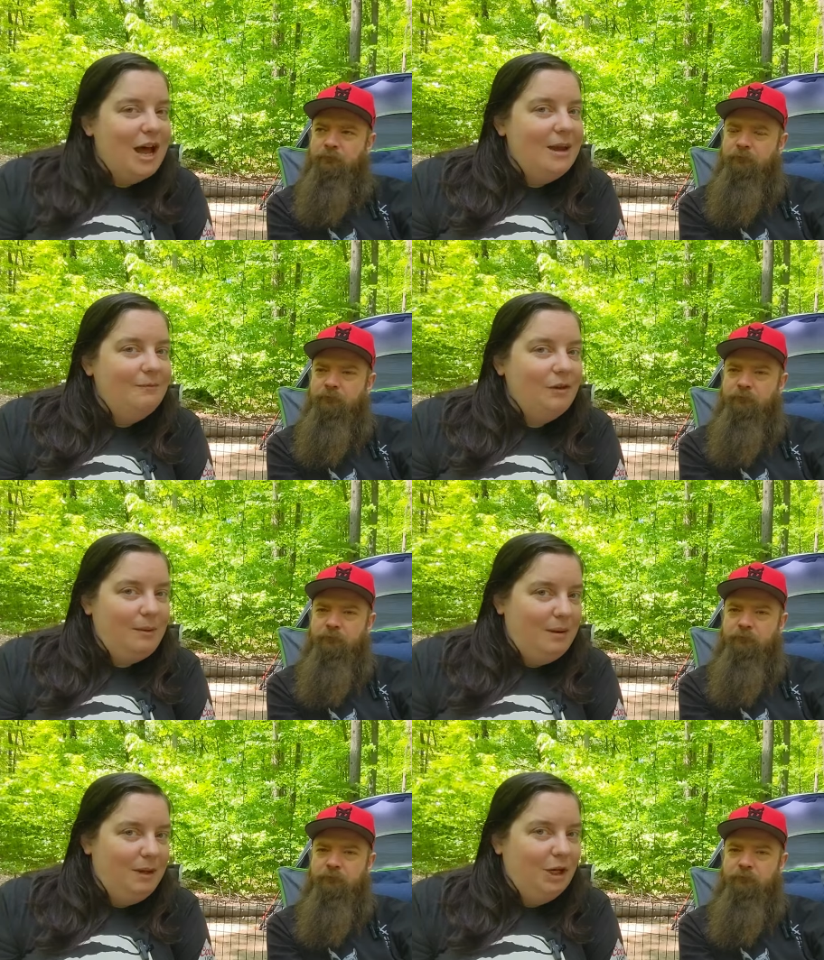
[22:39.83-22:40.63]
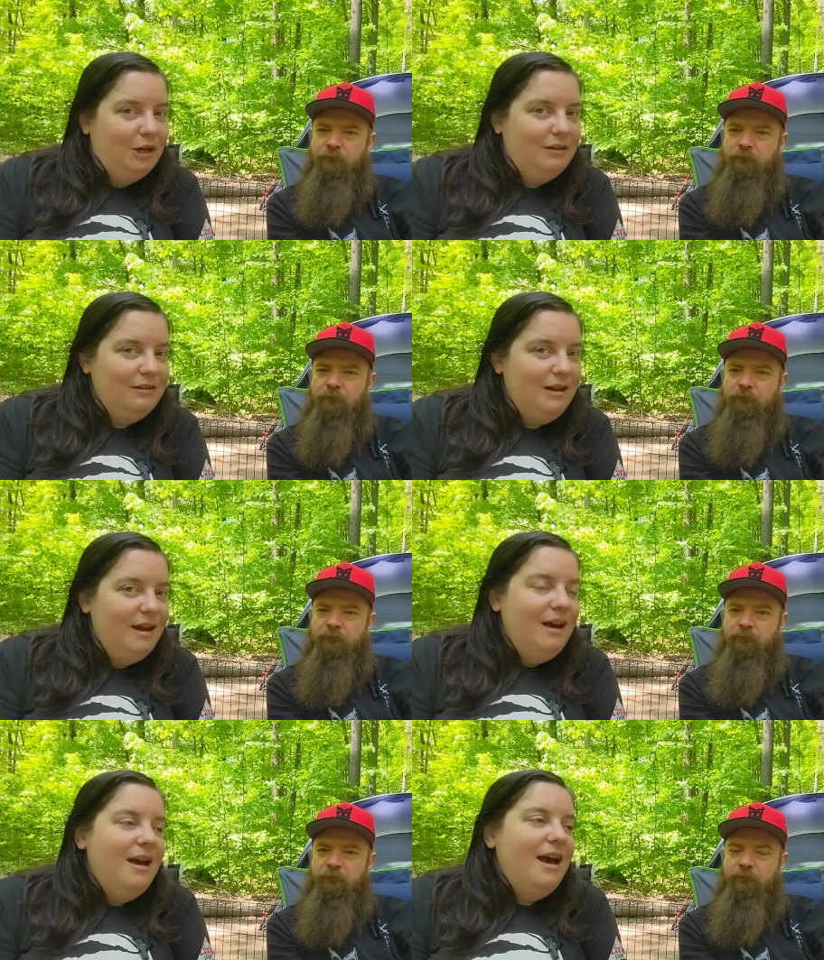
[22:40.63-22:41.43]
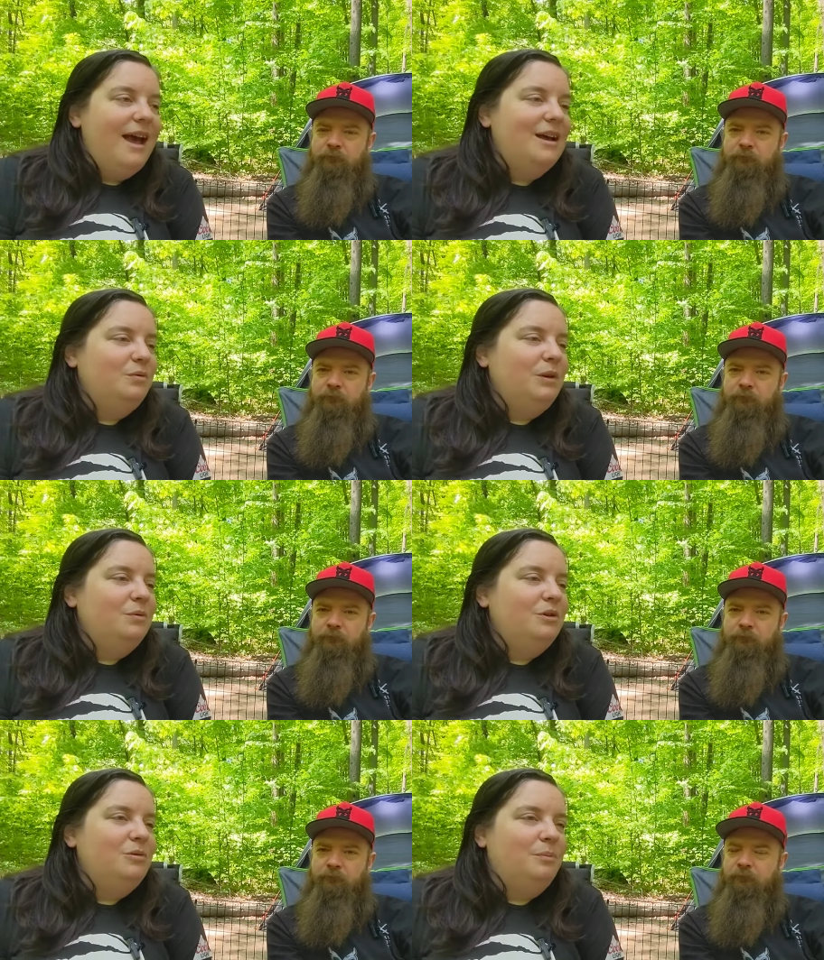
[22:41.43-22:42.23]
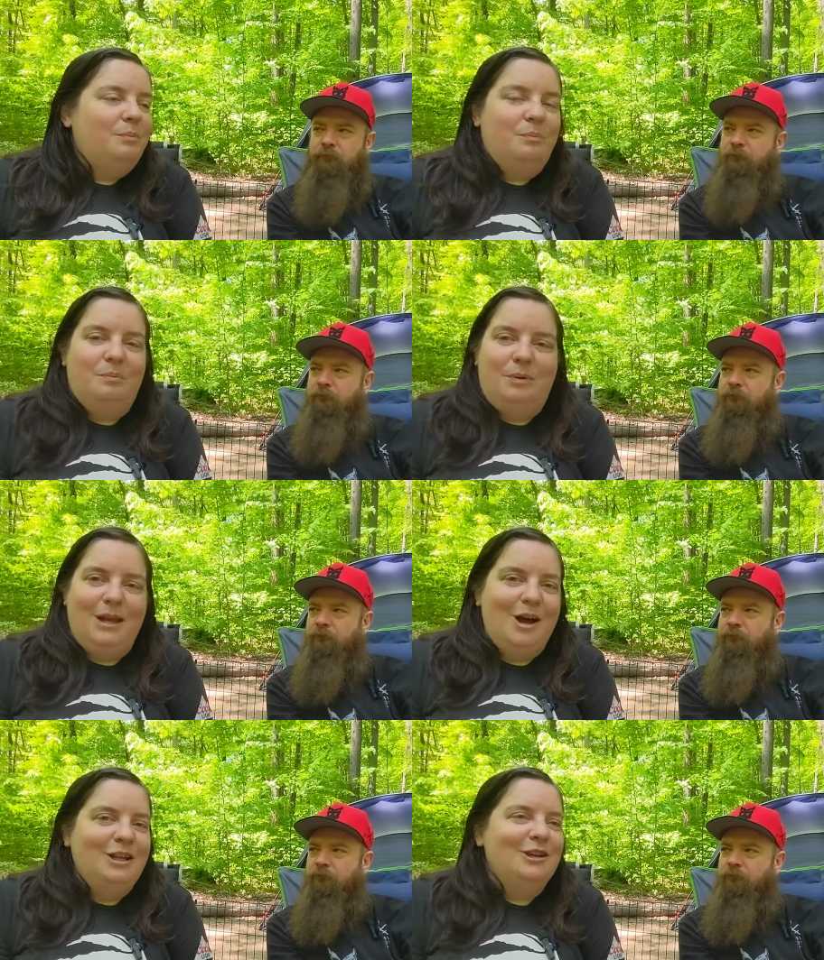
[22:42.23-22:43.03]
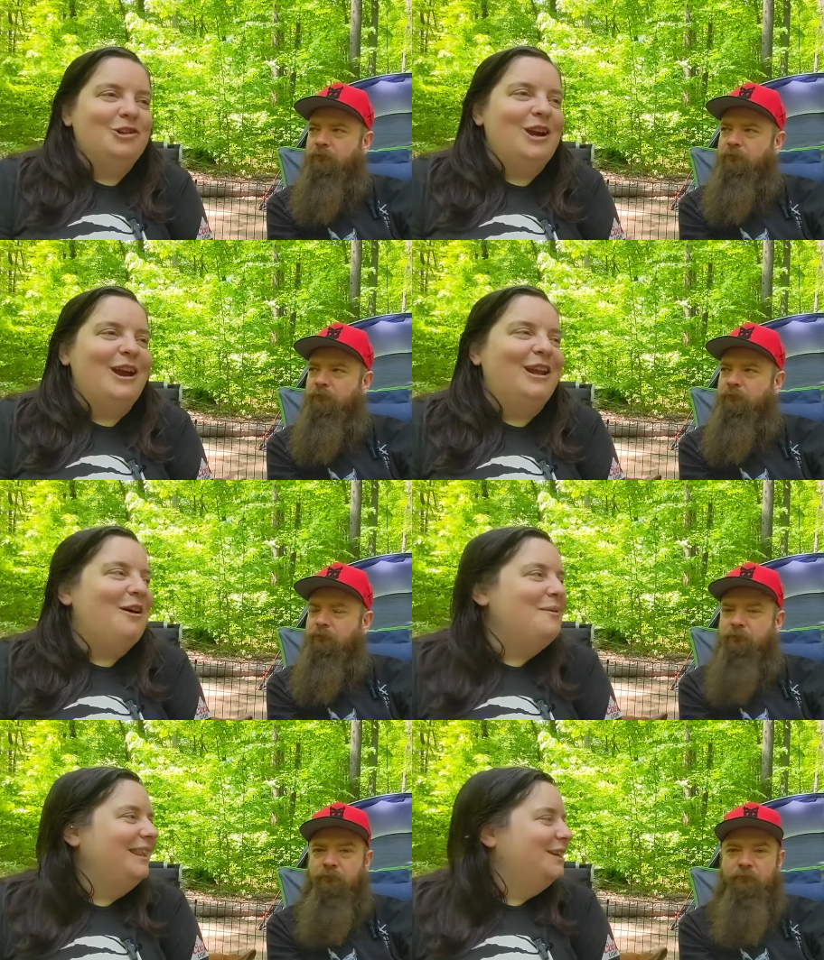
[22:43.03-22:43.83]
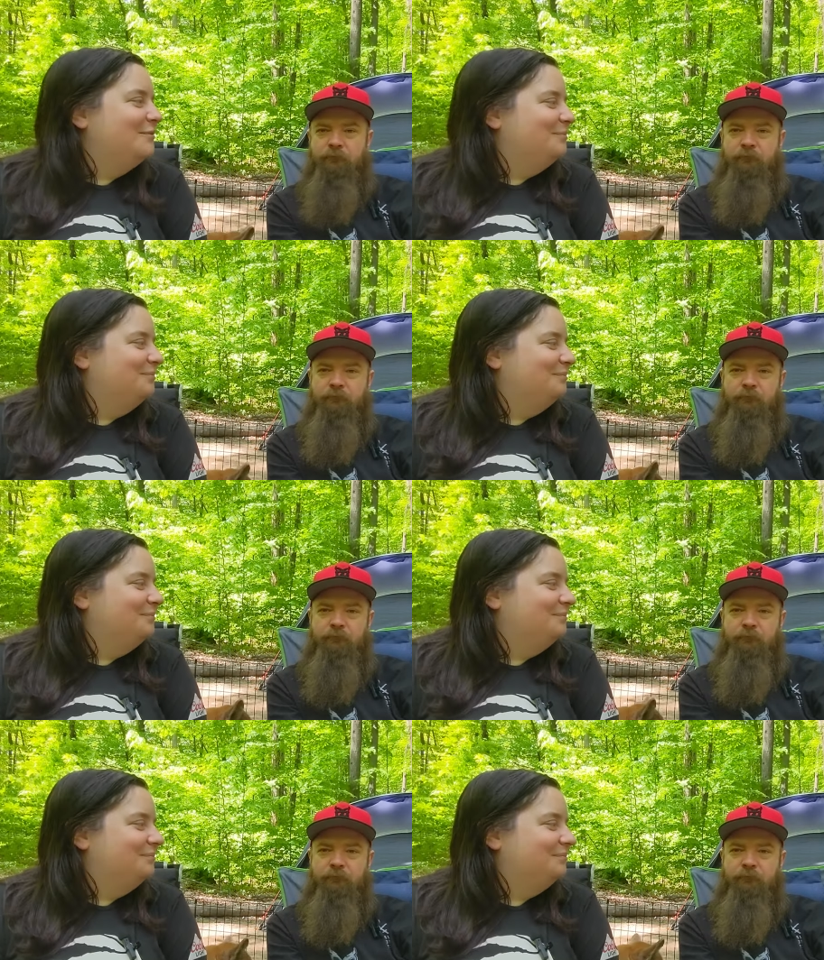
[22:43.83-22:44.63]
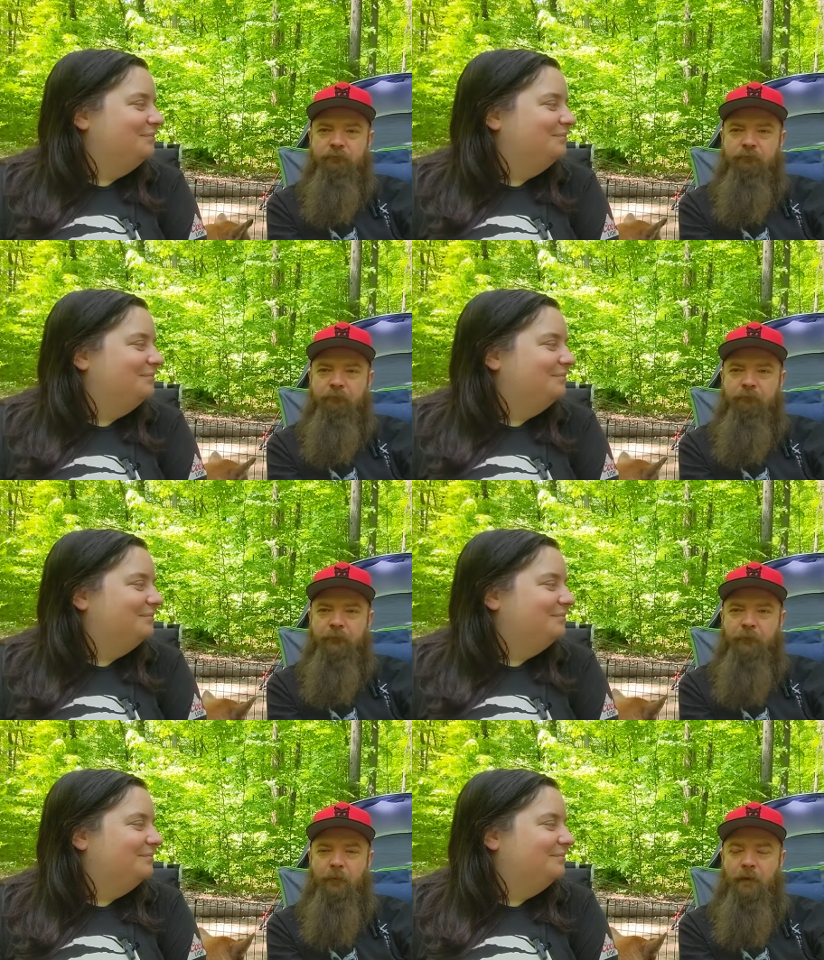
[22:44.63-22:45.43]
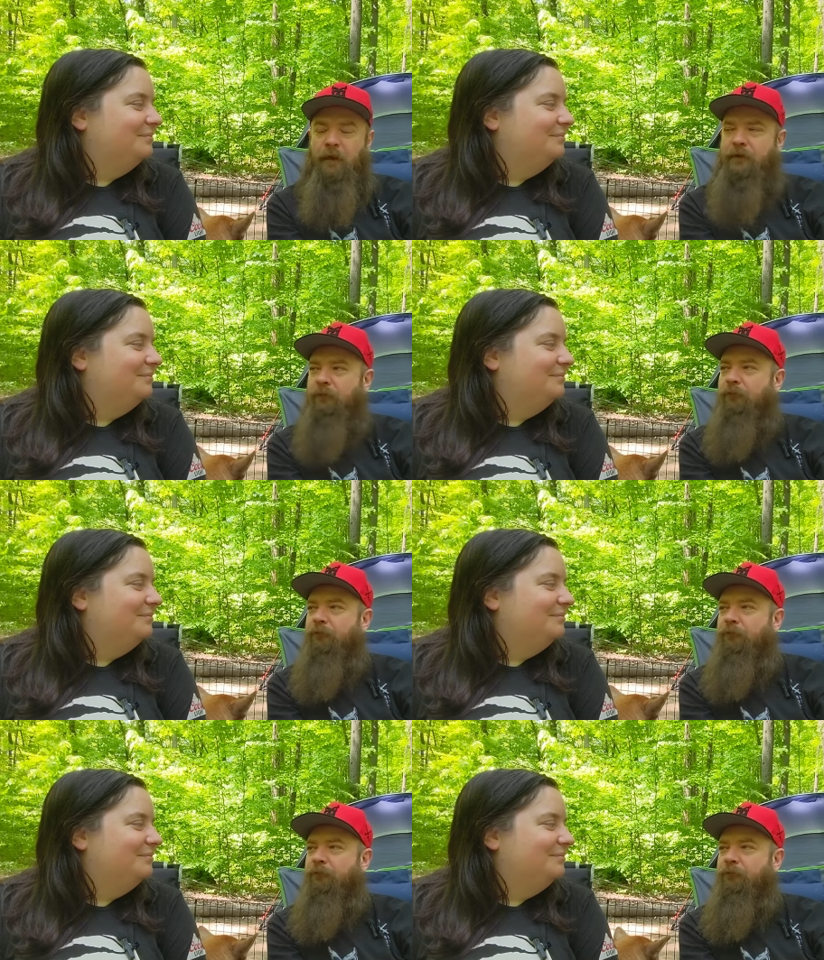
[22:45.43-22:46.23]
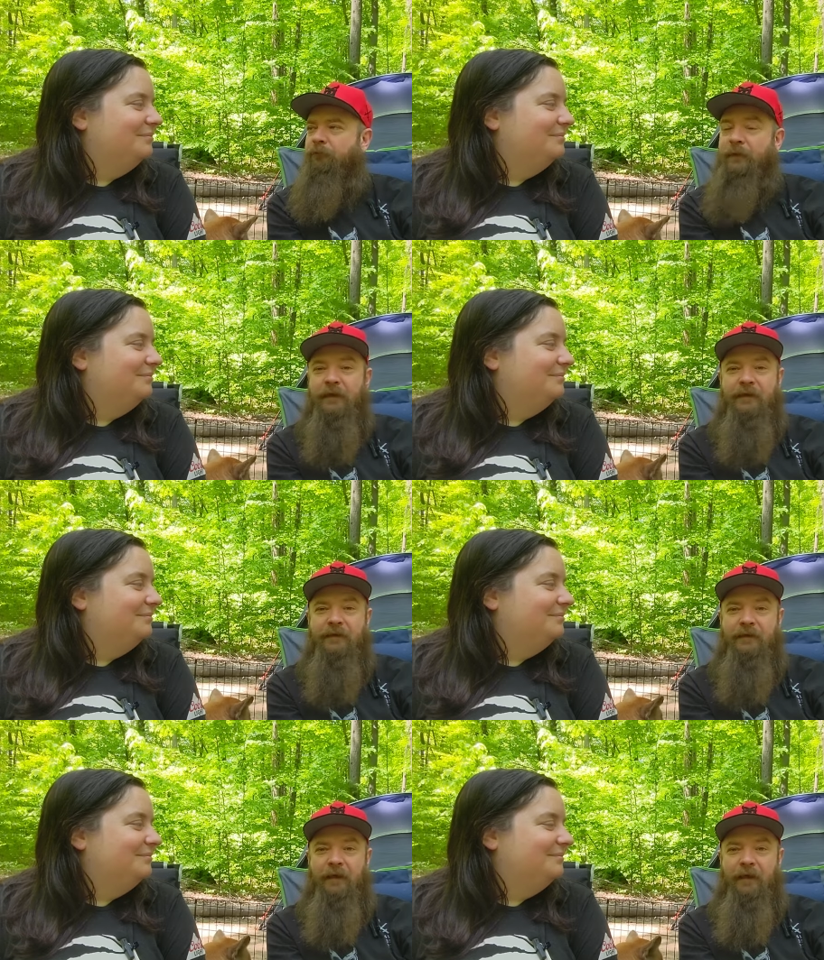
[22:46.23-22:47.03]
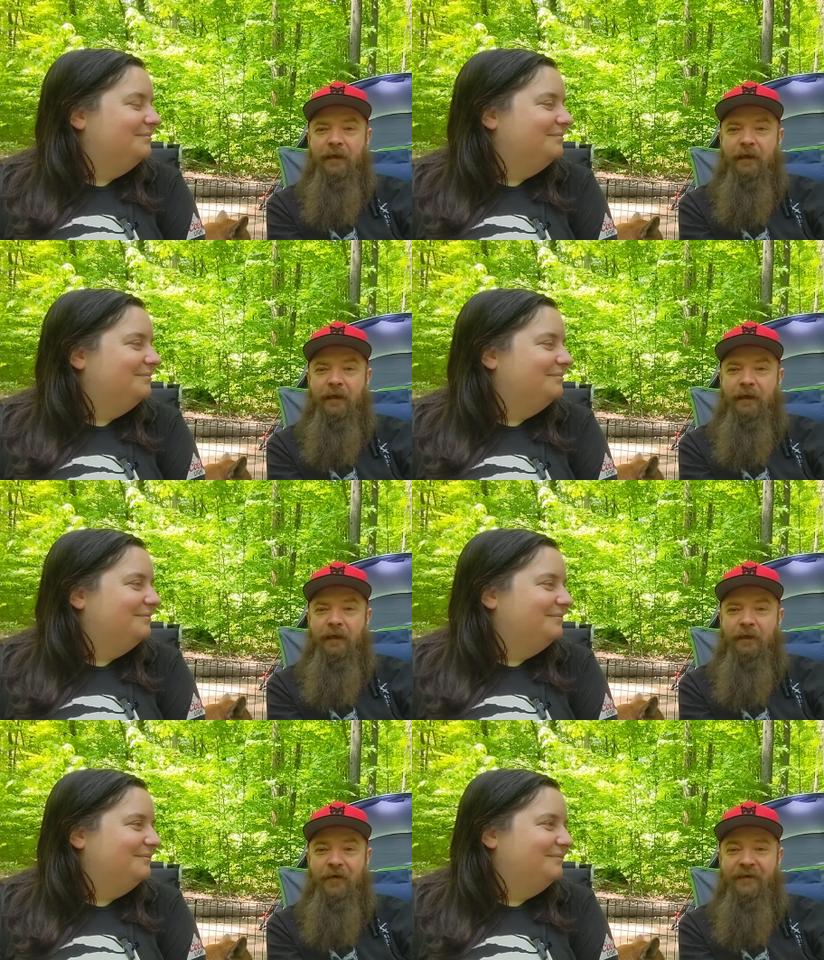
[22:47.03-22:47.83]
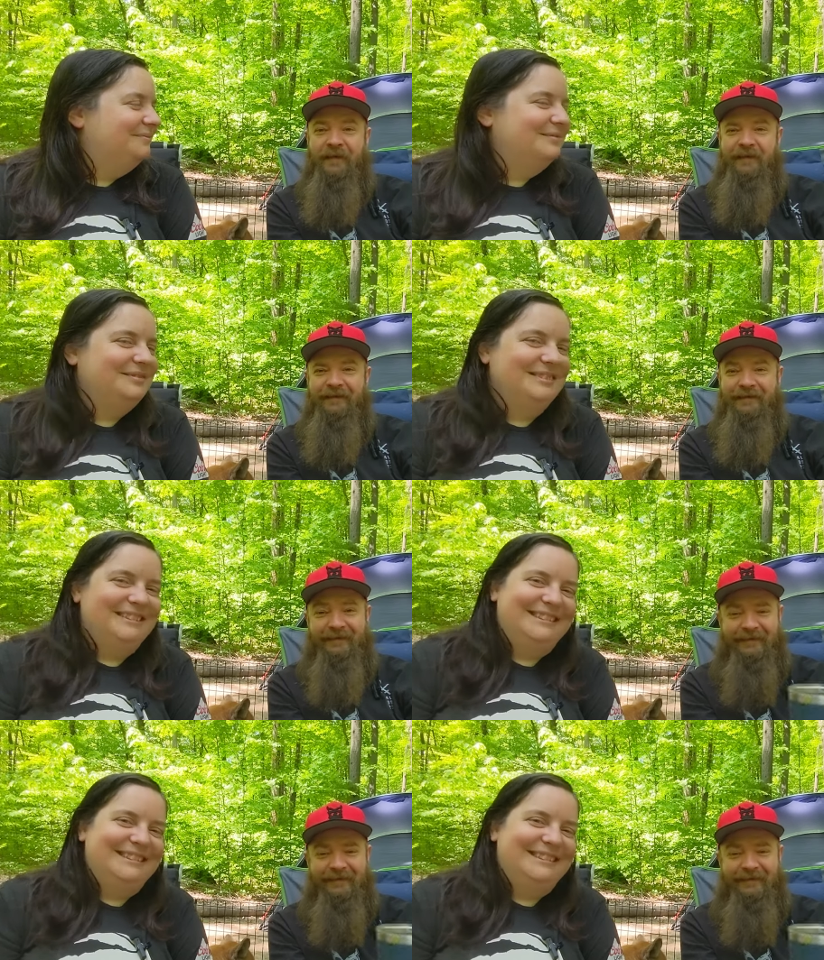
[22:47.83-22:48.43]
Speaker 1: time for the baby girl. And we will be on here sharing it all with you.
Speaker 2: Awesome. Stay toasty.